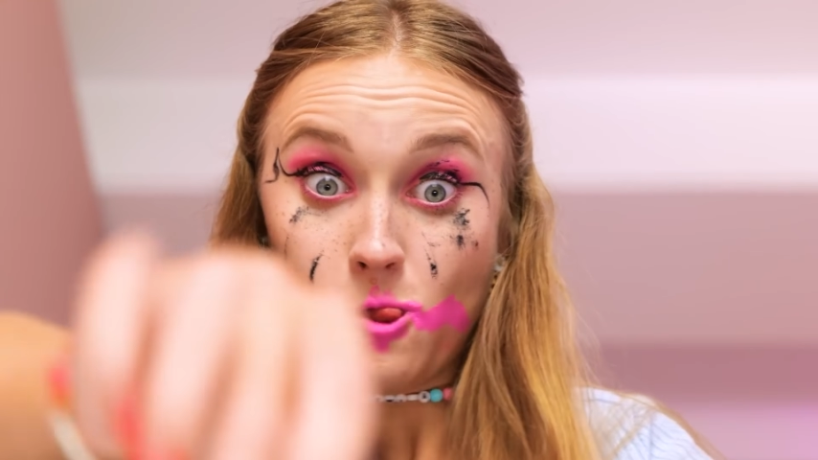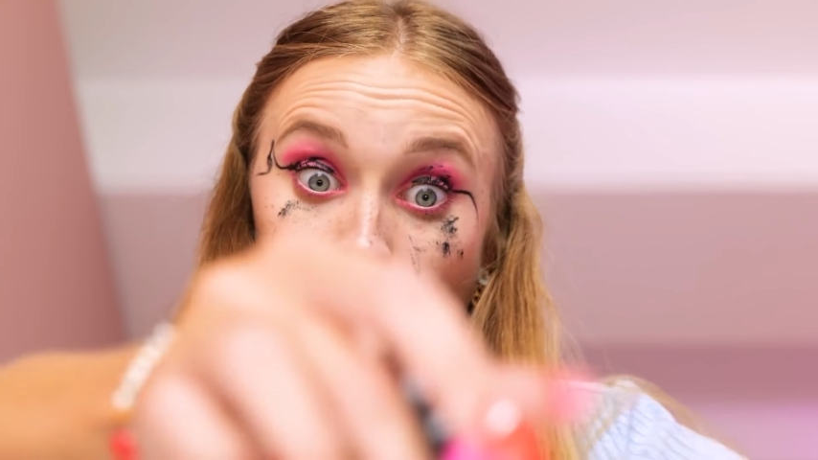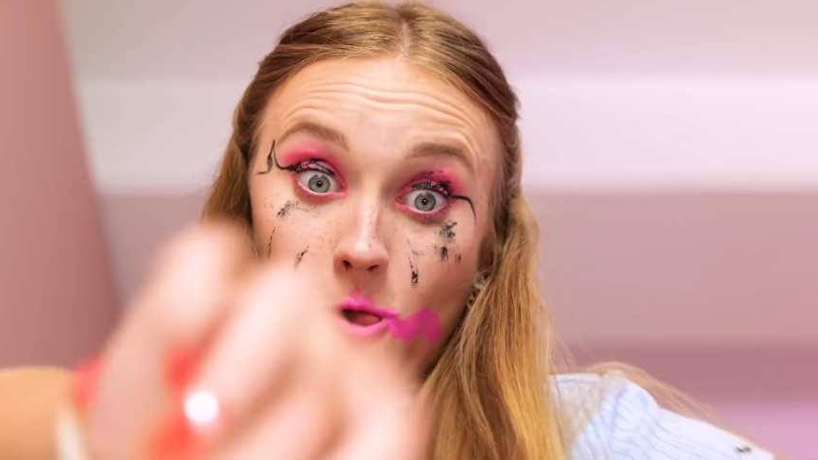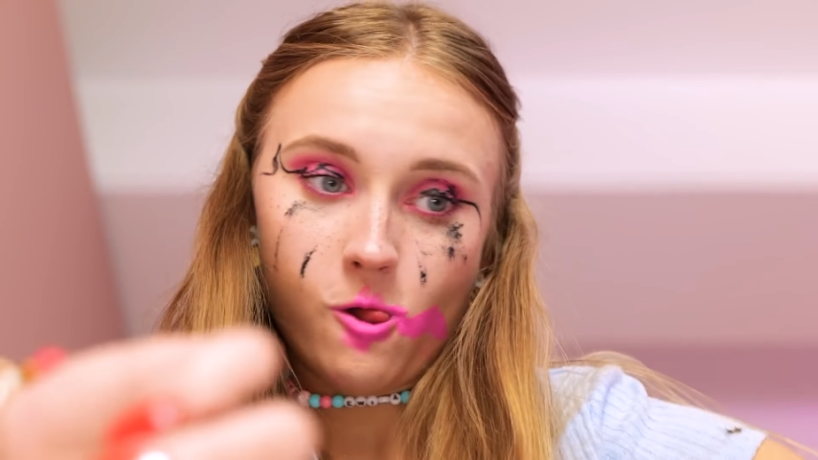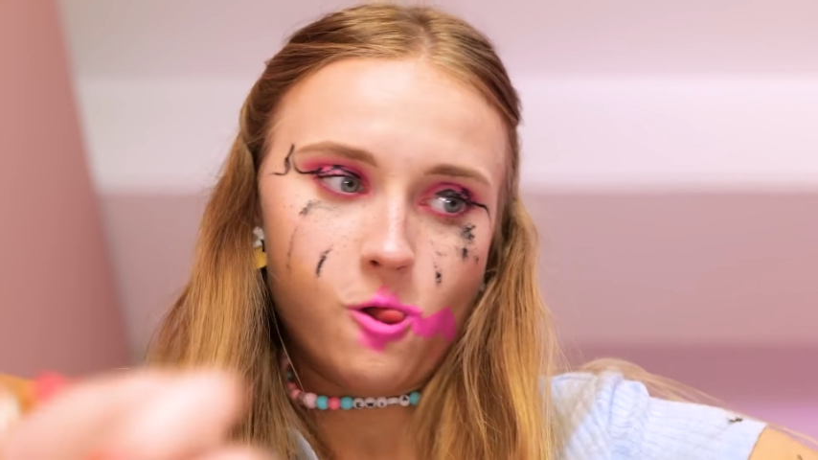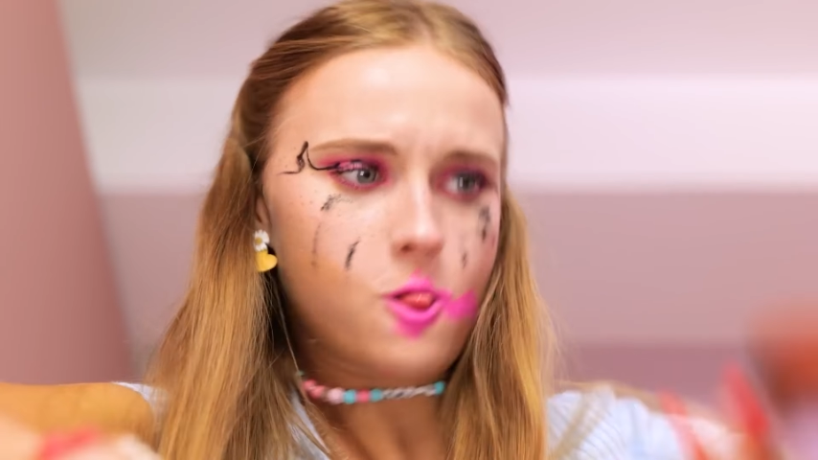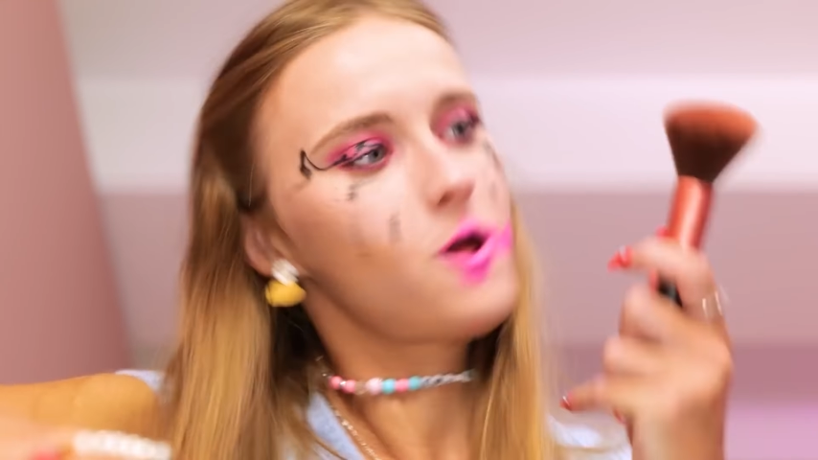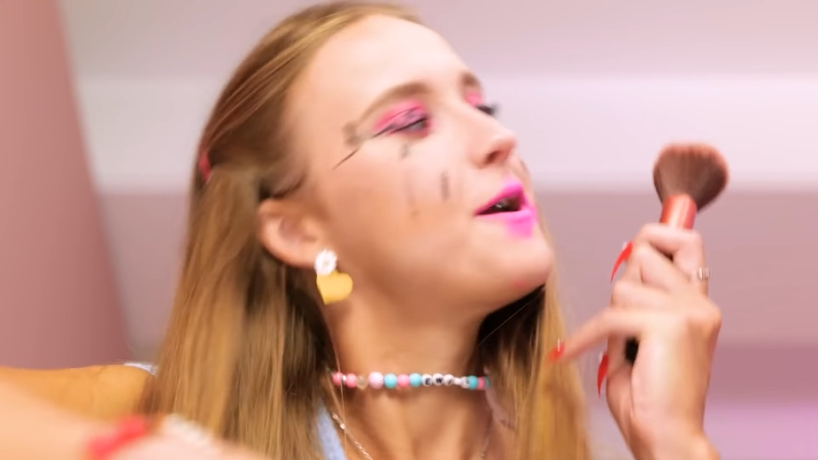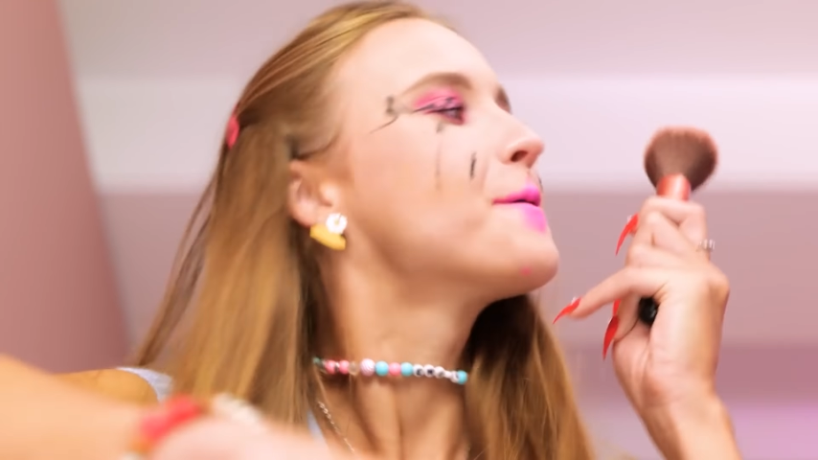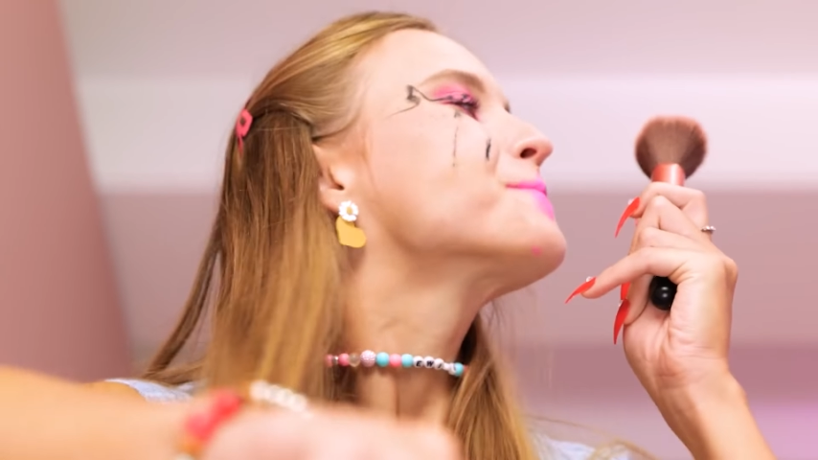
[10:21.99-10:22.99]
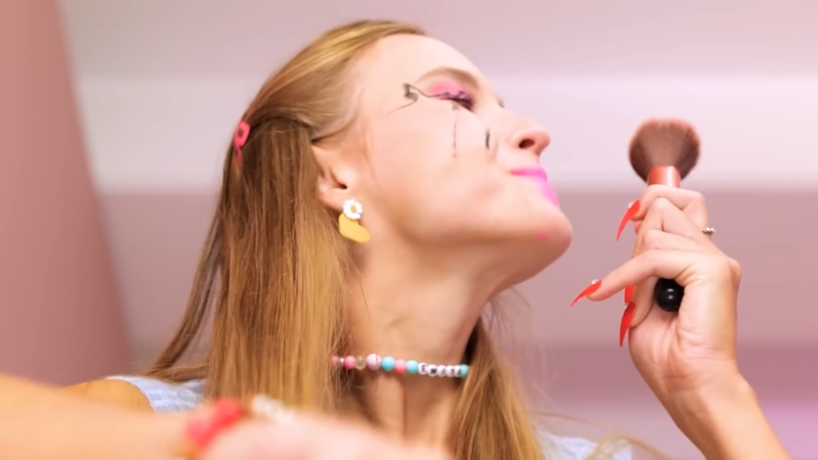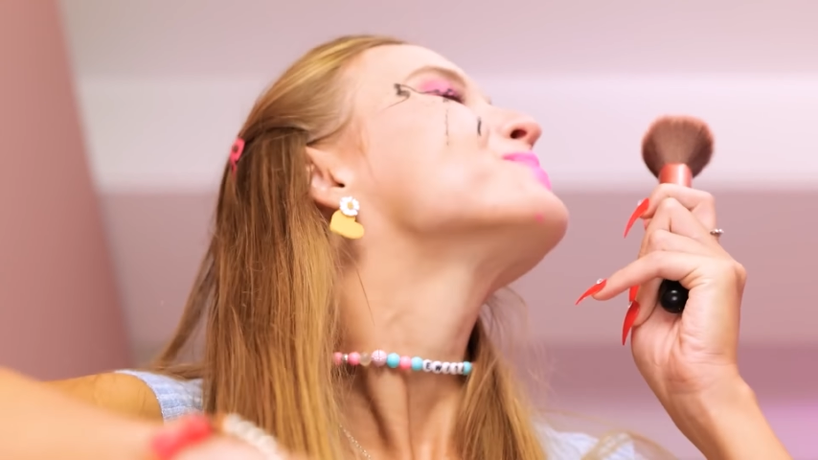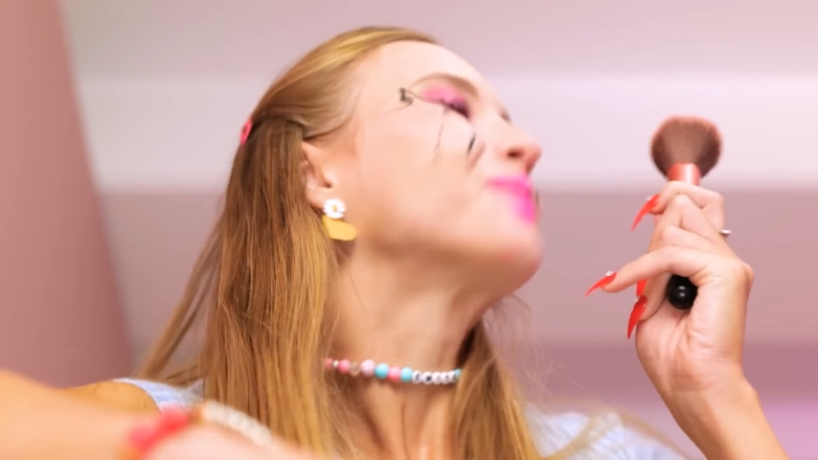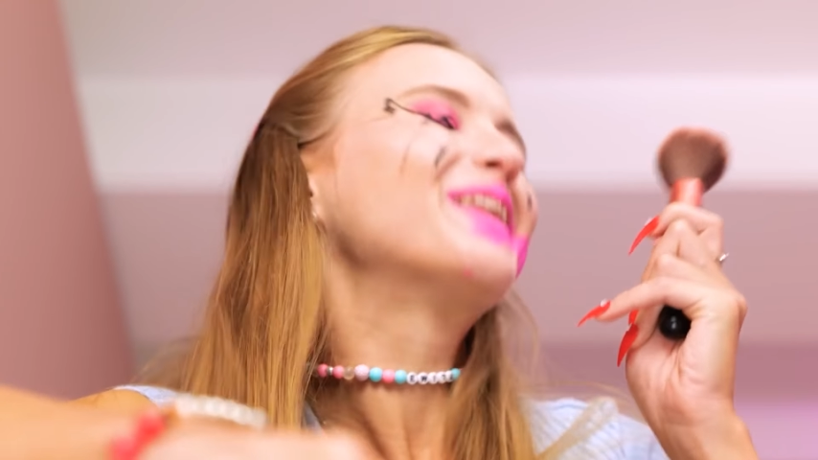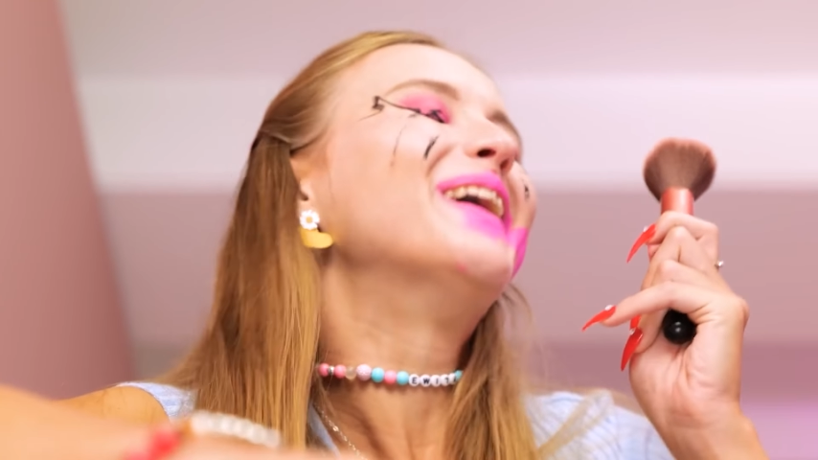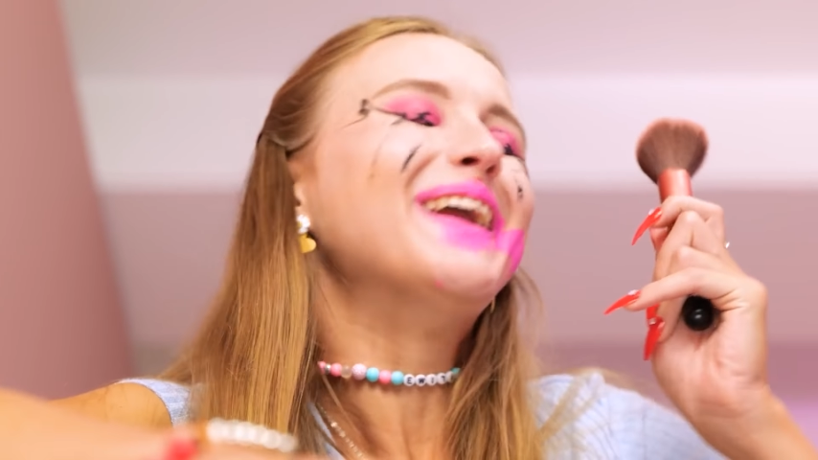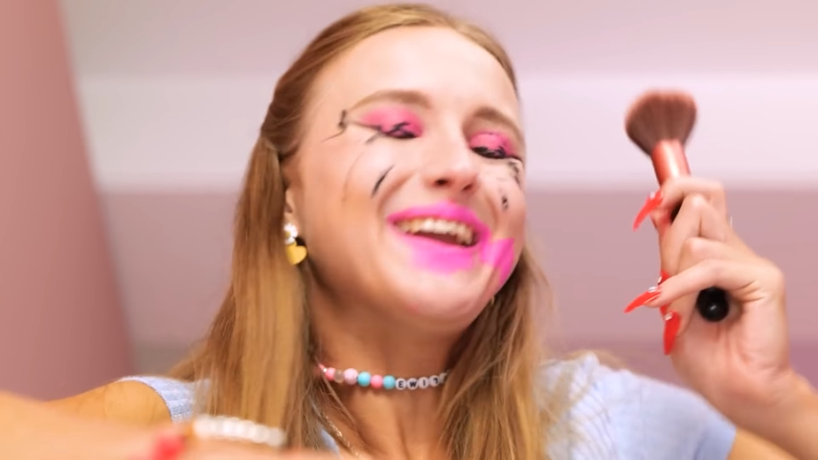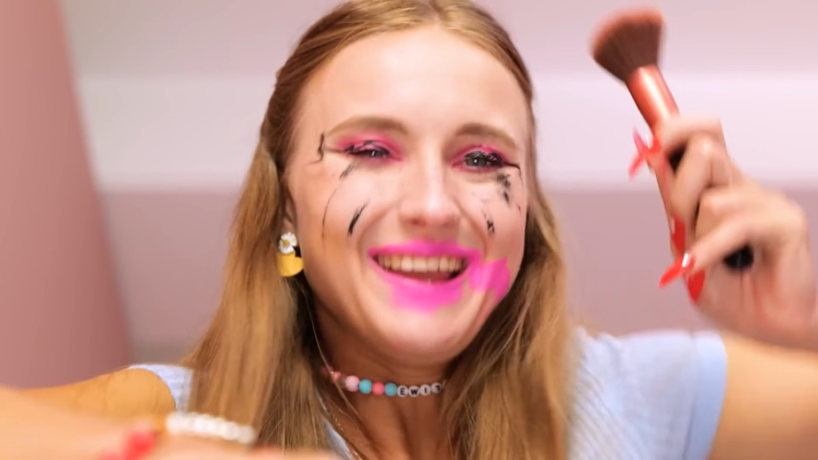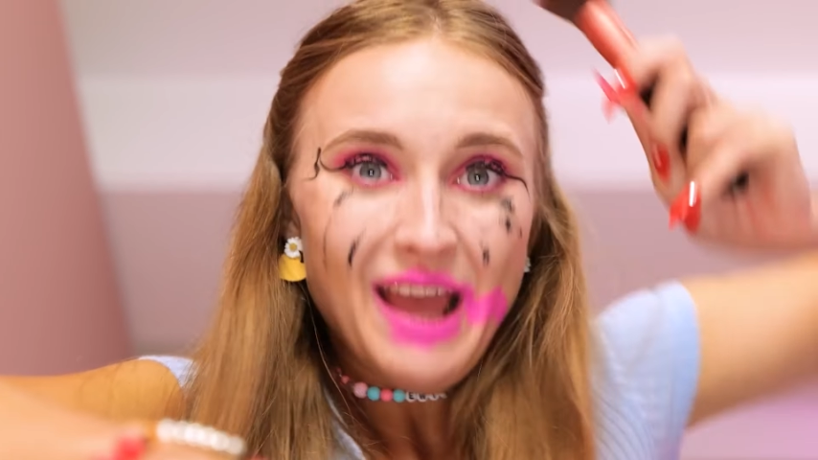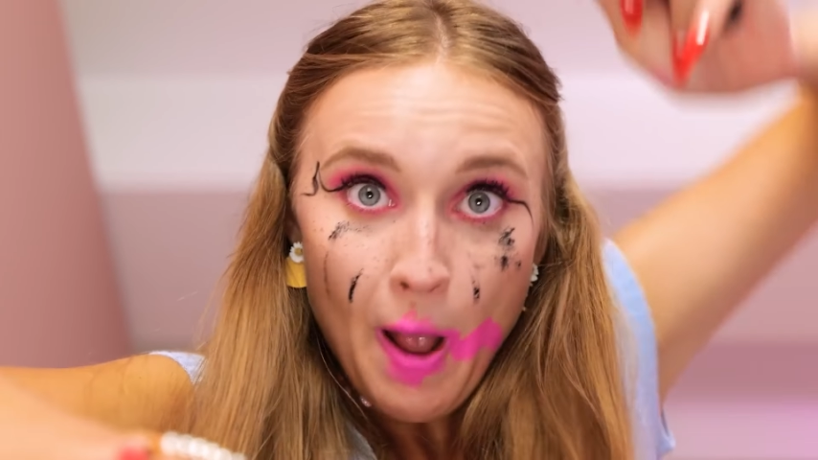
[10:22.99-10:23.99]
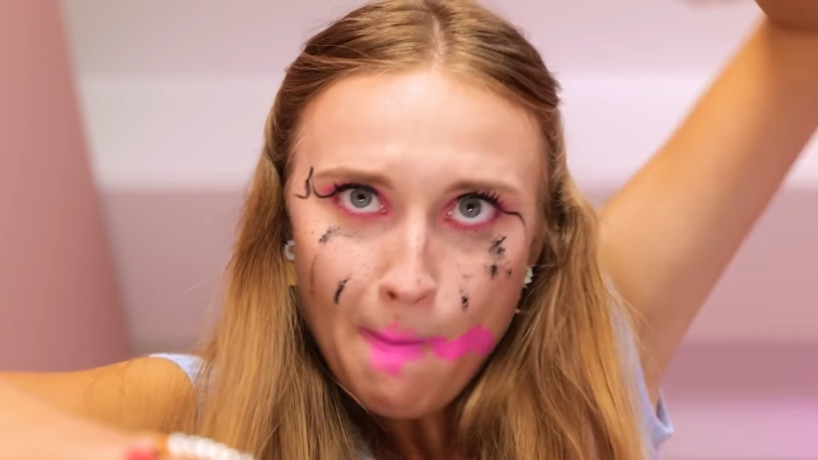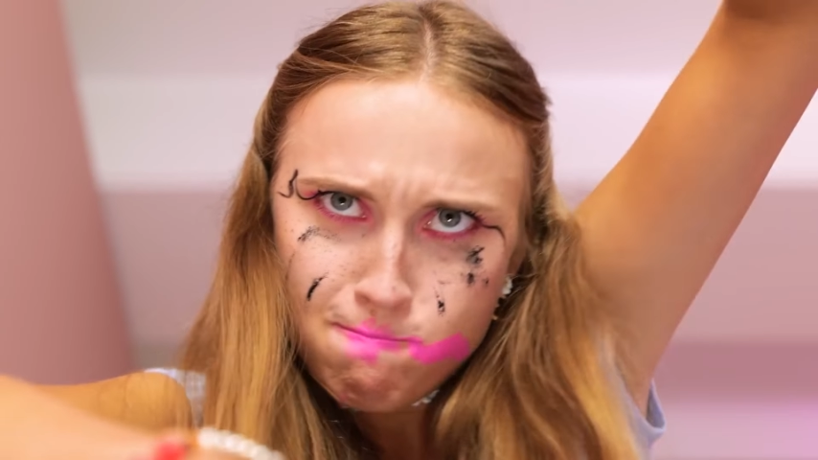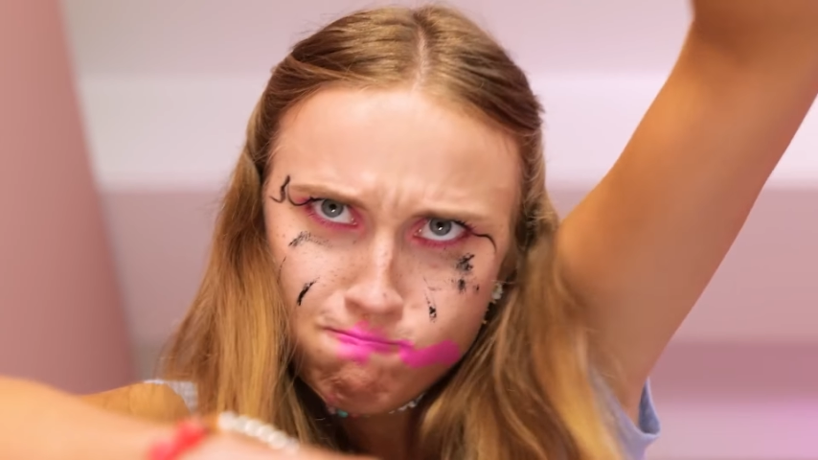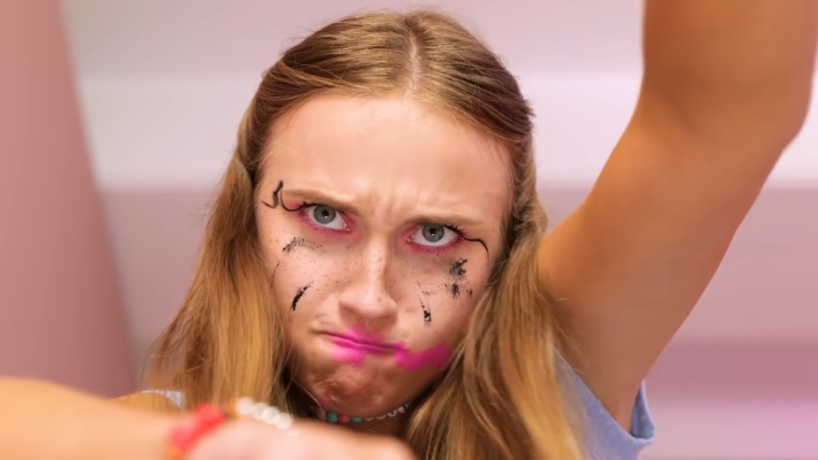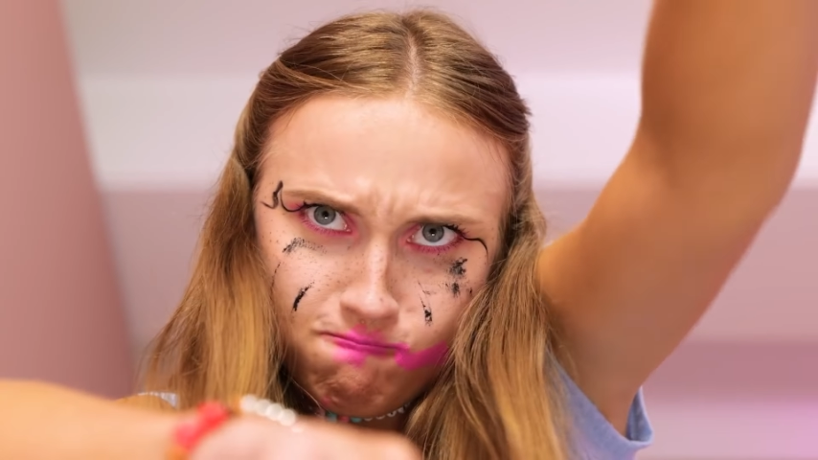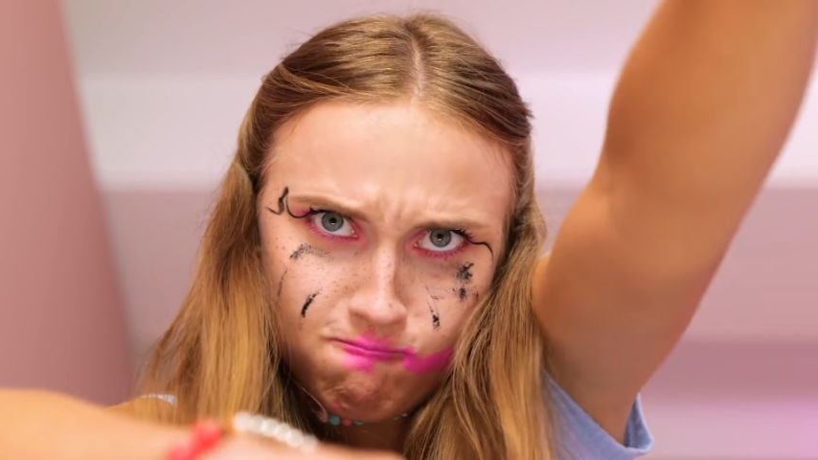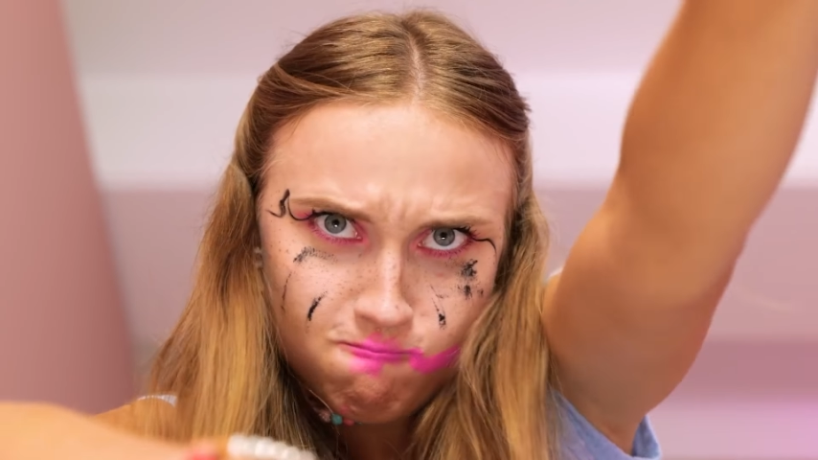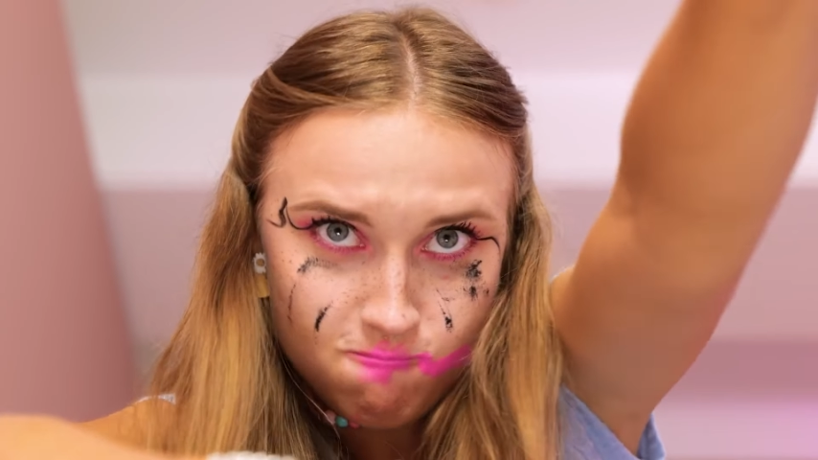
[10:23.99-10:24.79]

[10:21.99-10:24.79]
Now I will need this brush. Let's get it.